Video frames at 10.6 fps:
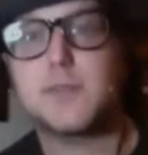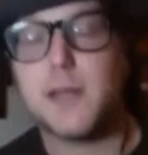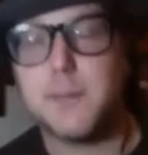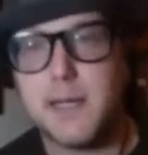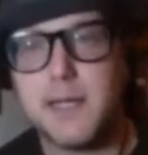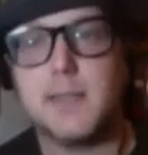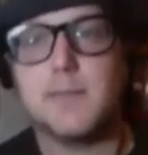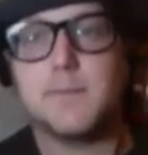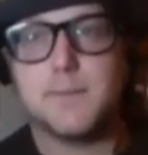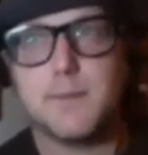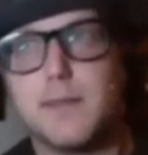magic, what I mean. You know?
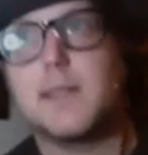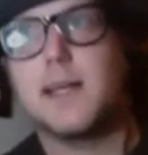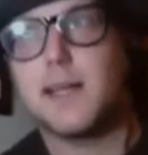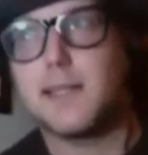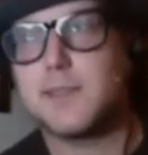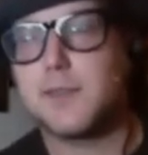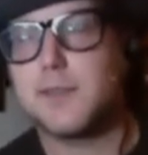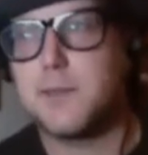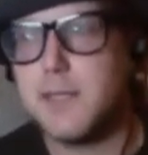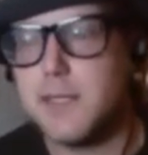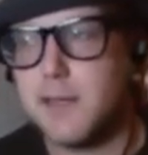Yeah, that's what I
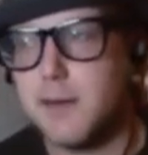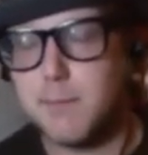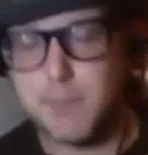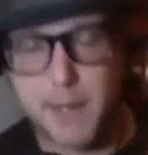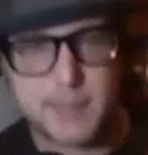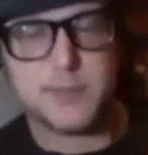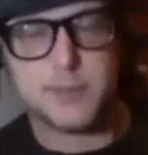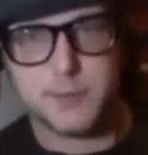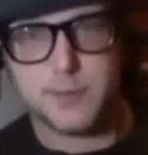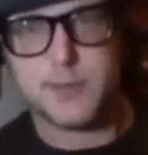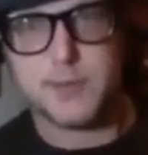mean to come back
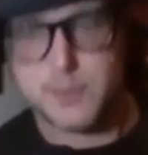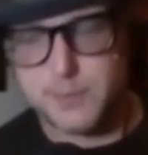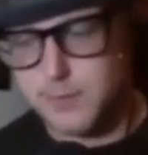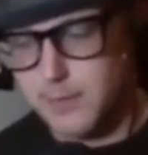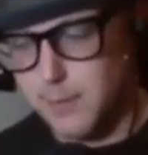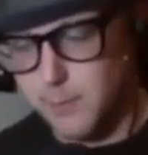to is, yeah,